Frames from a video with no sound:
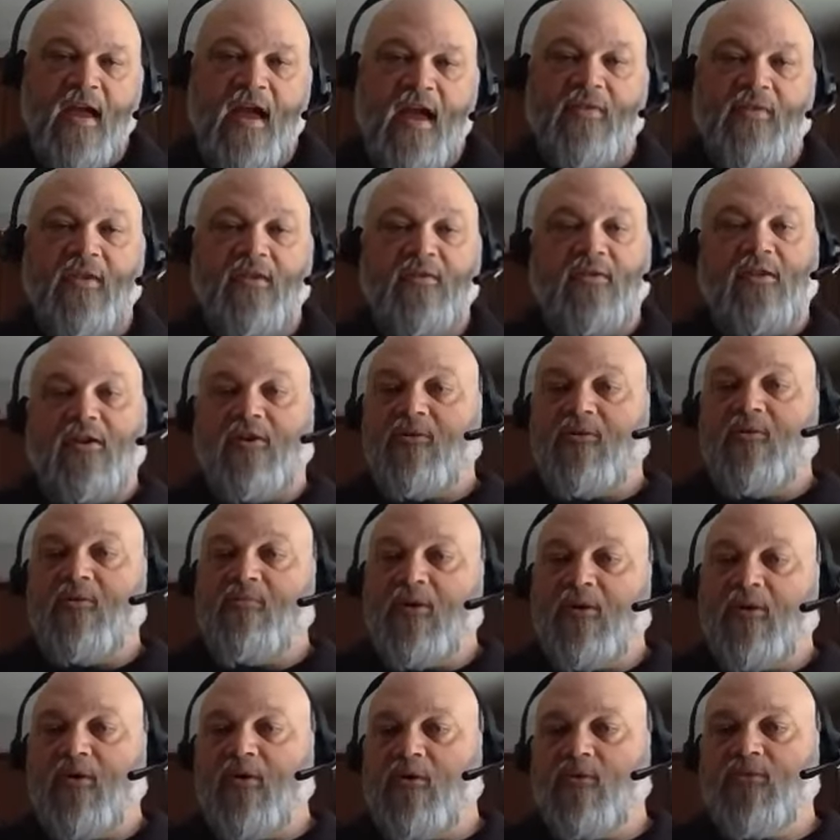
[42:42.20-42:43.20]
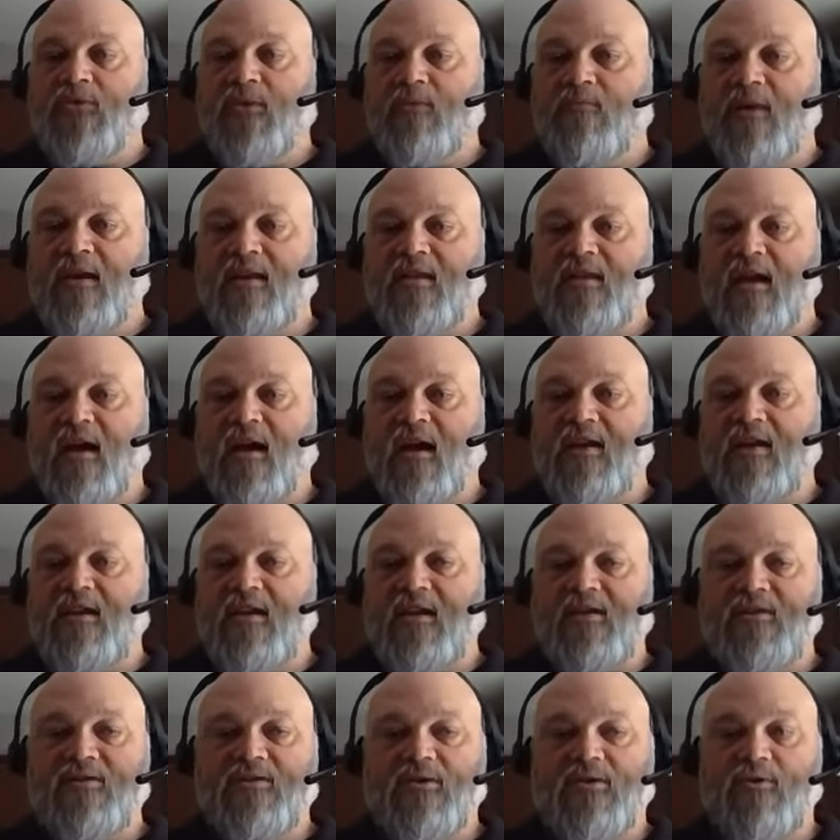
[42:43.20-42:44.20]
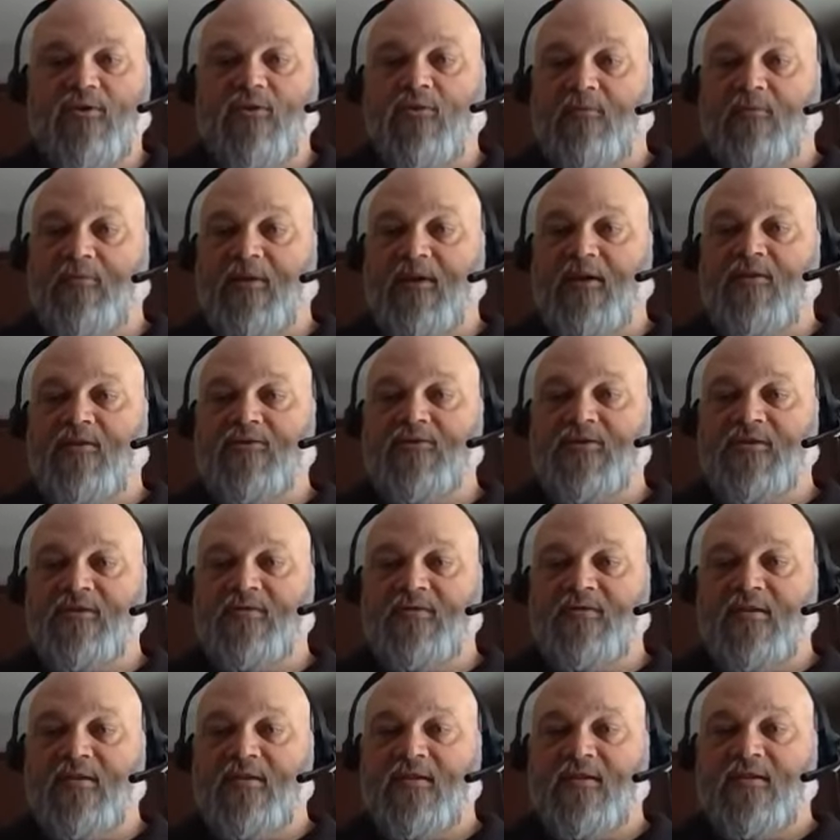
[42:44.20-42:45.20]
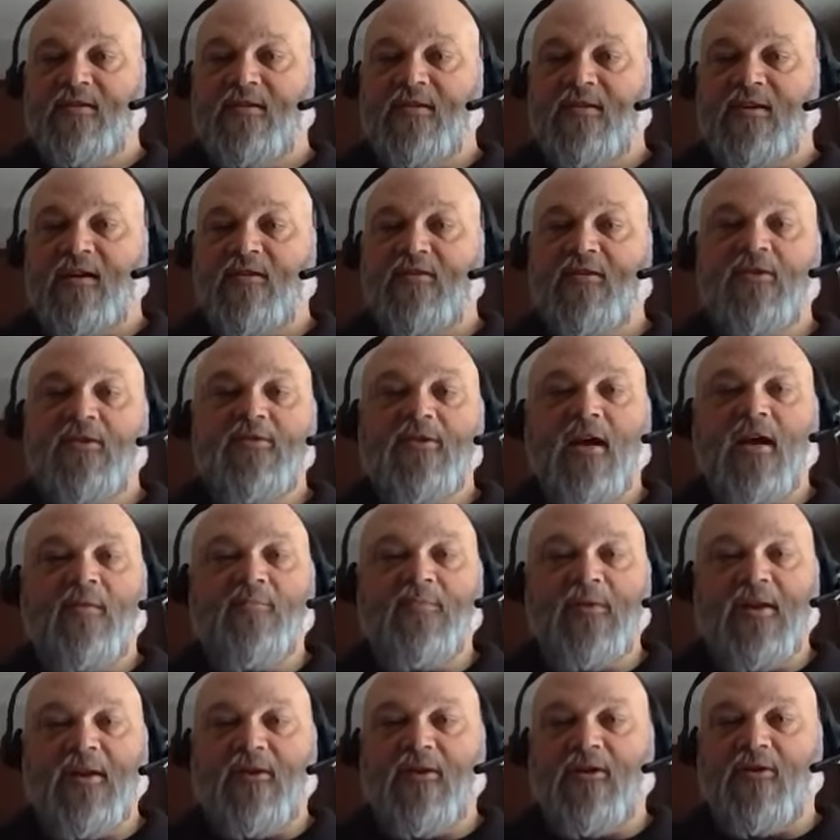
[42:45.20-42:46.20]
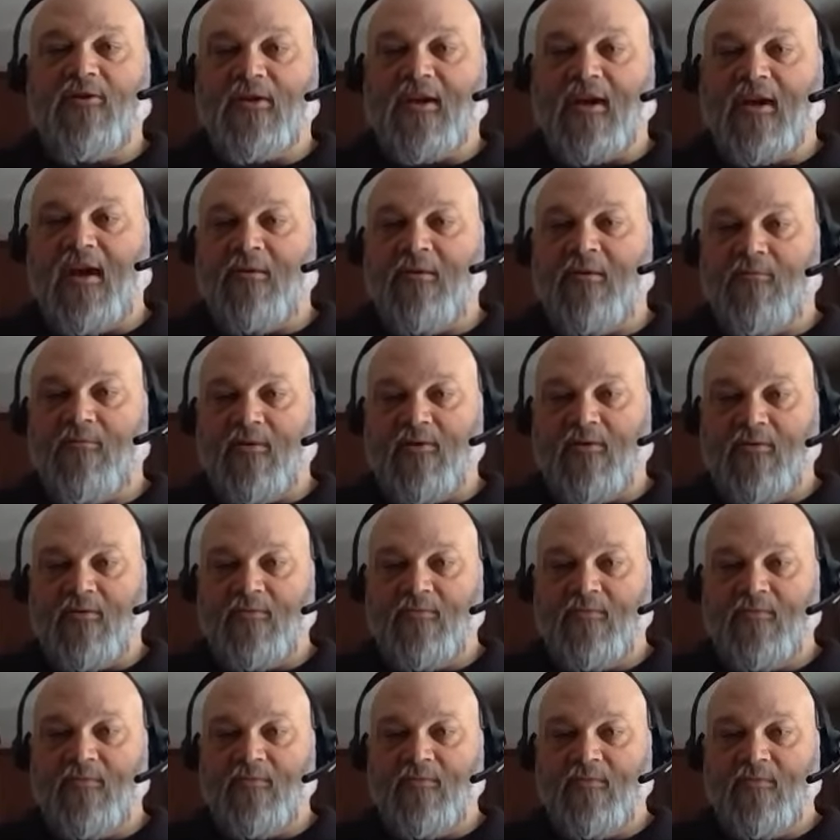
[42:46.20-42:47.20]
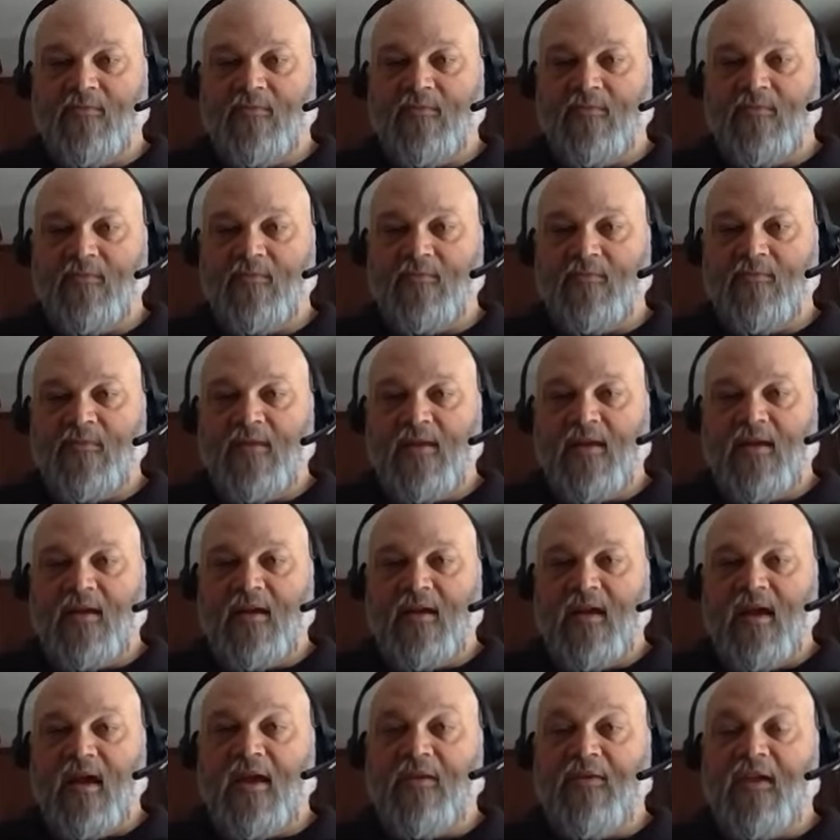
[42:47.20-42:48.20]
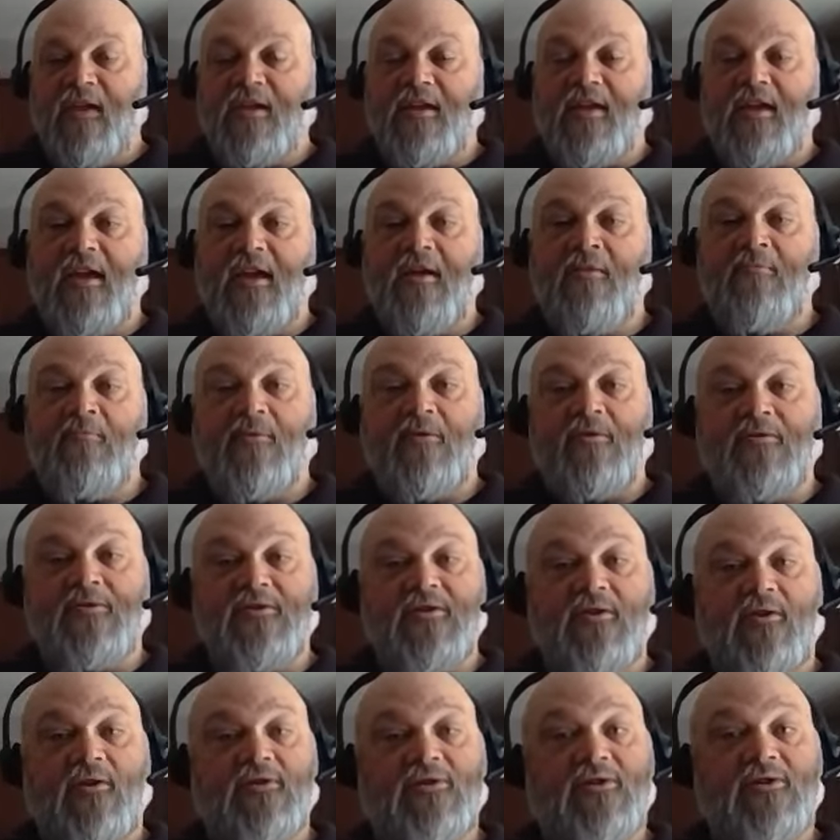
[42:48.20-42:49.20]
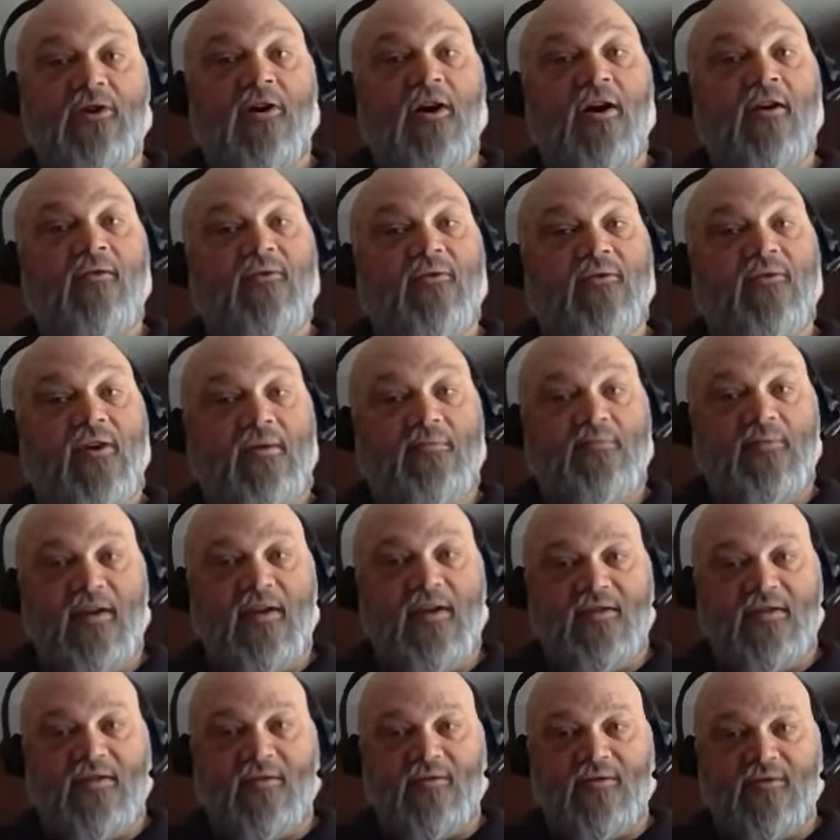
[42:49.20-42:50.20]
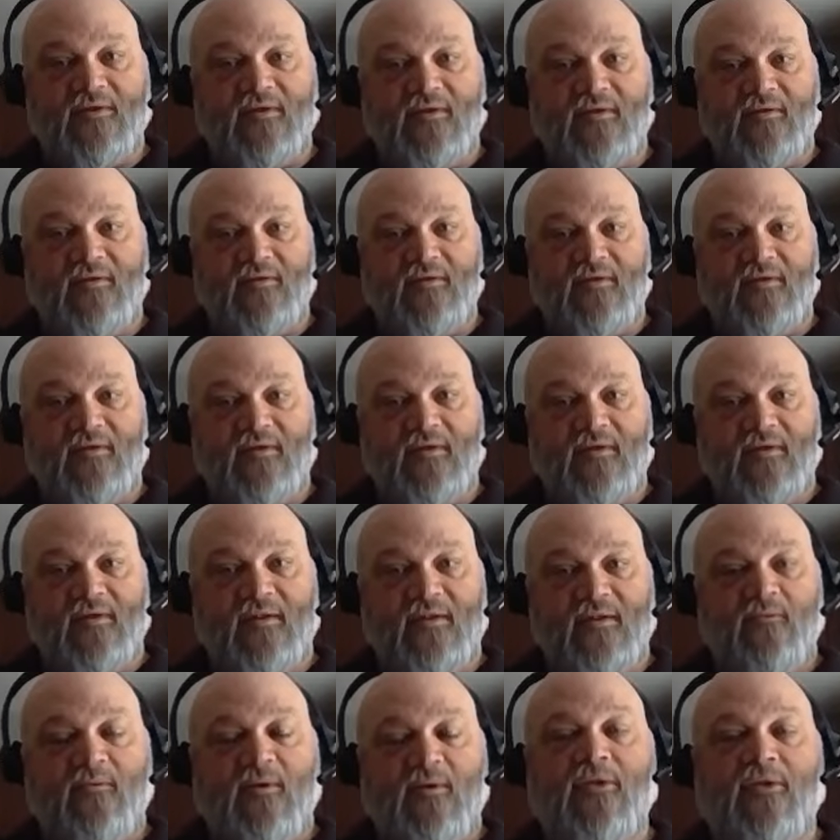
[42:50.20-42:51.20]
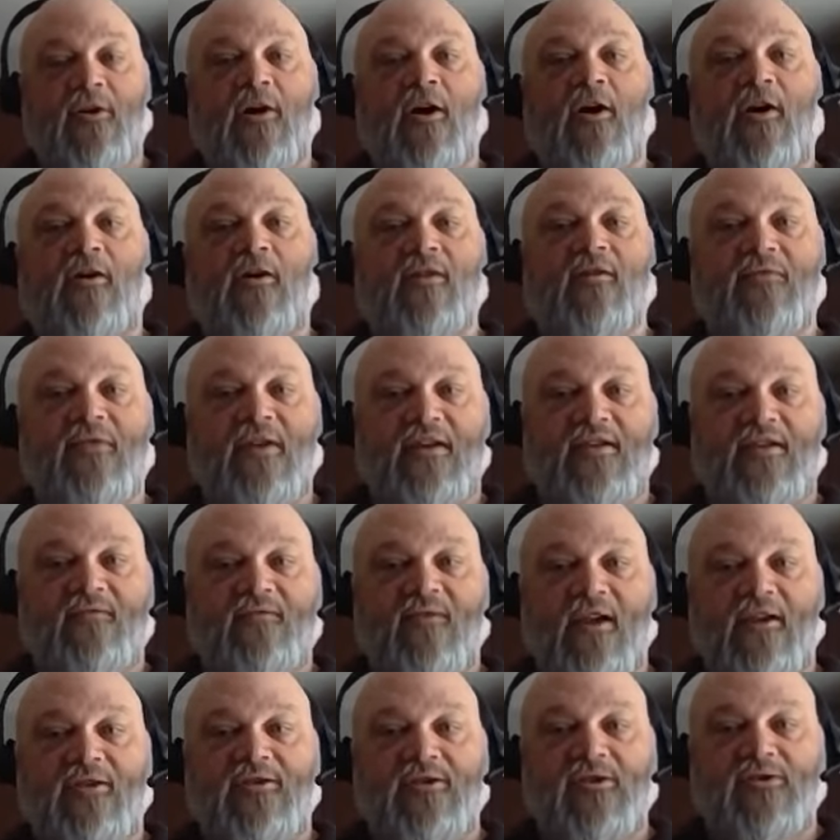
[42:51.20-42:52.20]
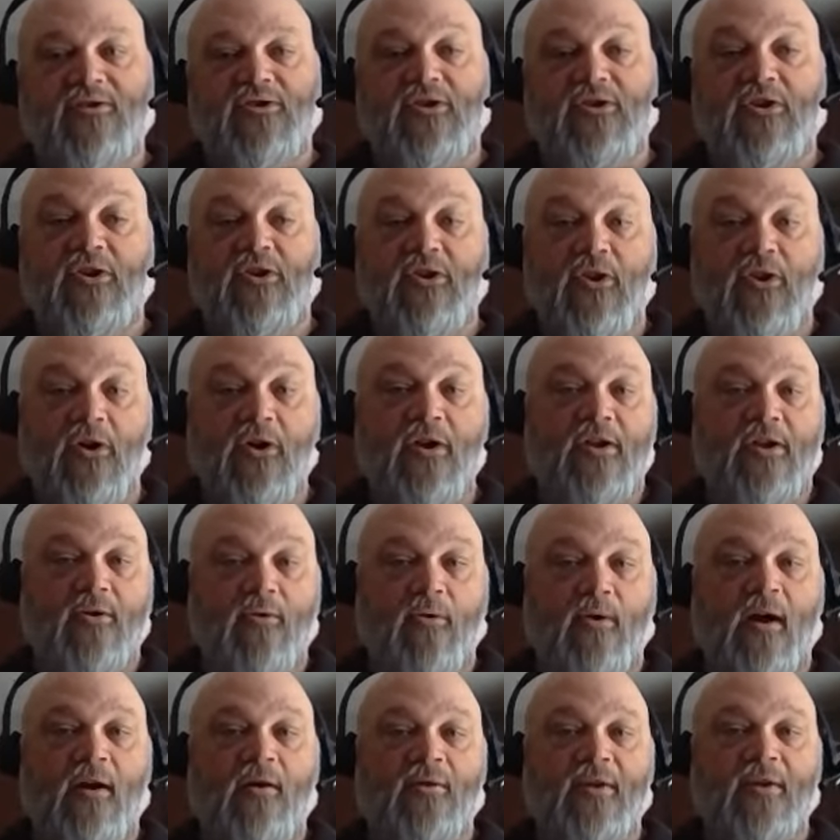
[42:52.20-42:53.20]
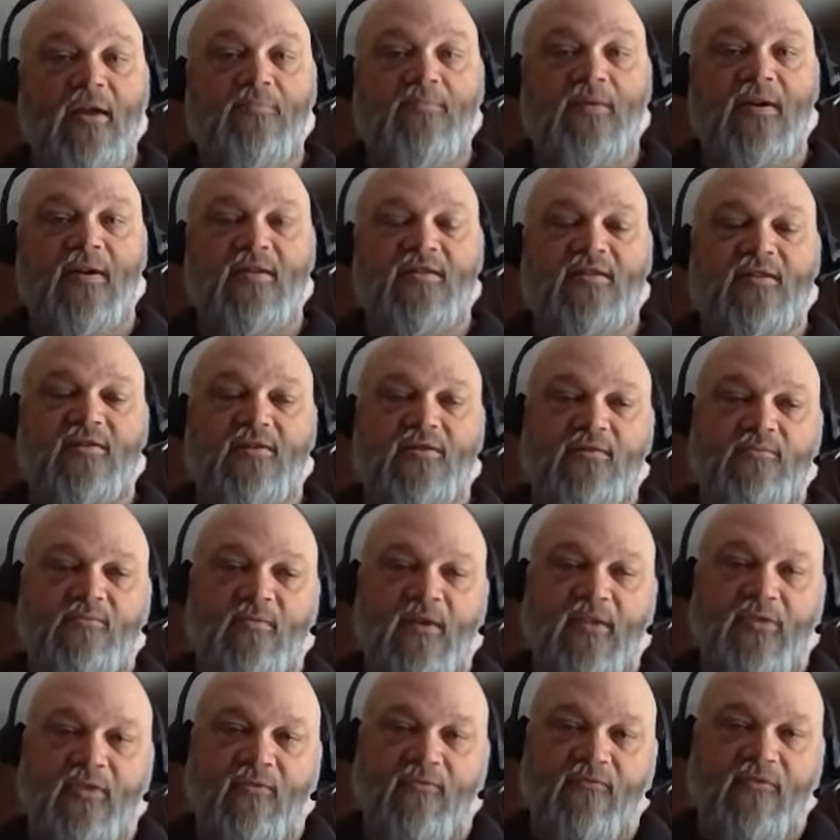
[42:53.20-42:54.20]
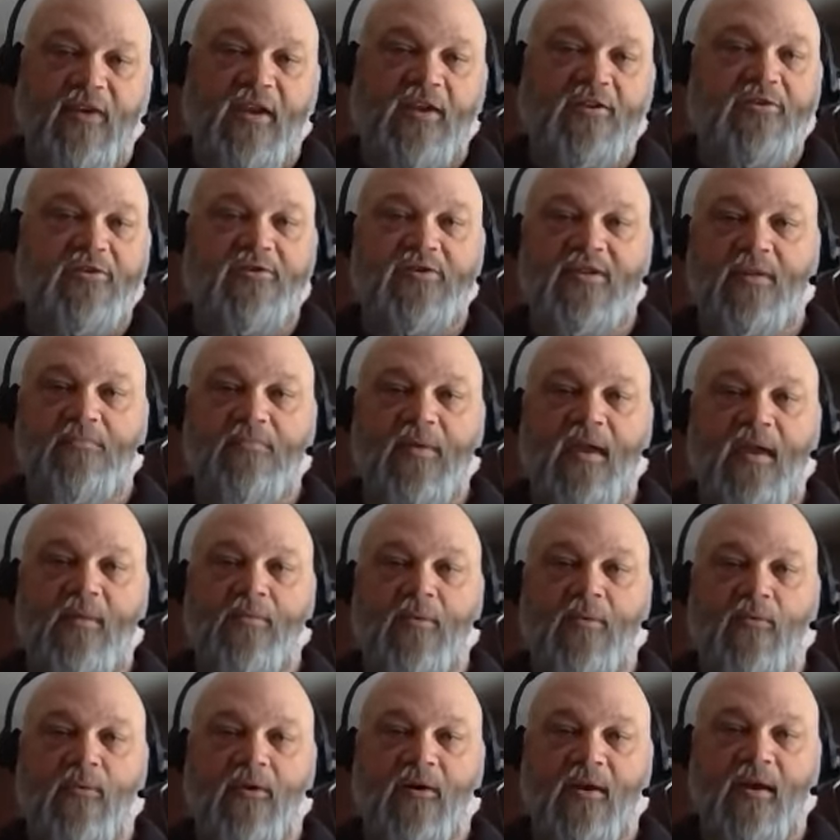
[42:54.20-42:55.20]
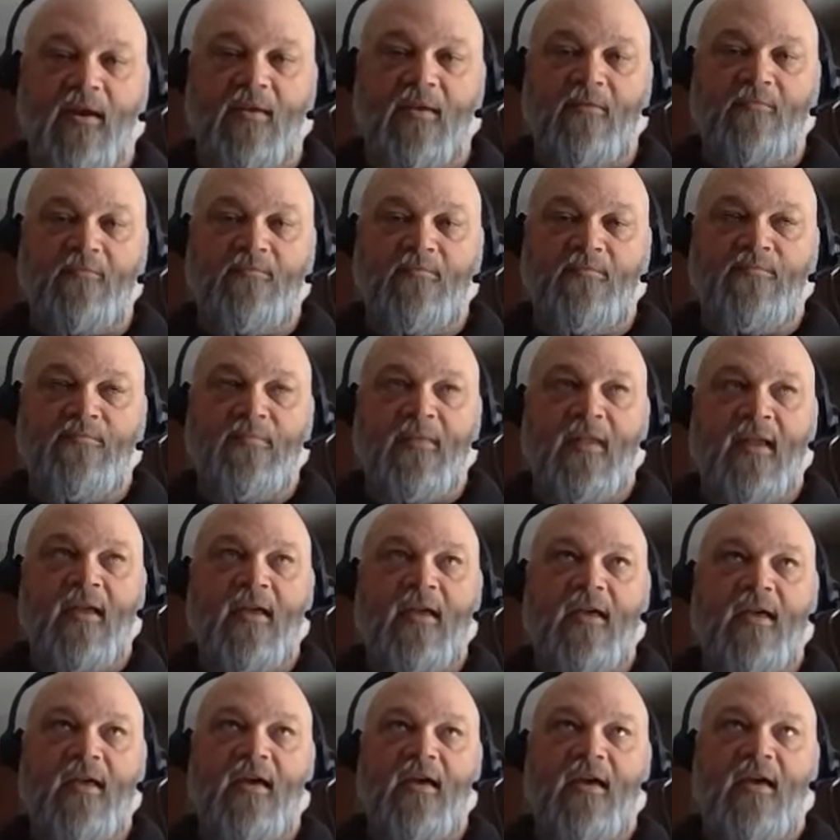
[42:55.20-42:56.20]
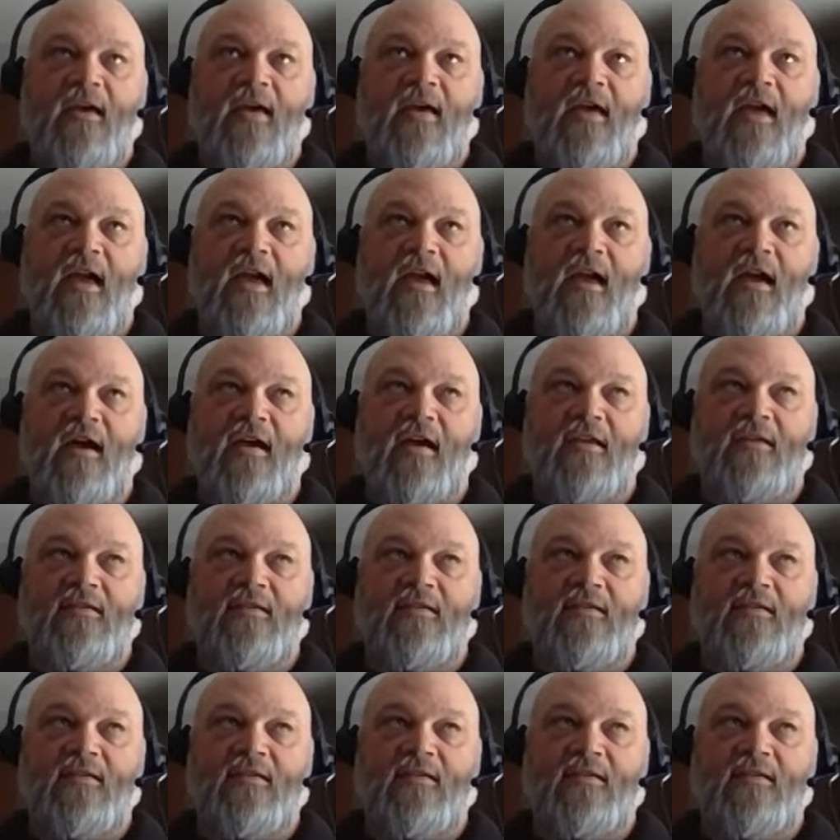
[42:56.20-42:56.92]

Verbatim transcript: And then lo and behold, in the mid nineties, who appears? A little company called Kimber. And then Kimber starts offering pistols with all of these features, good quality pistols with the features that people wanted. And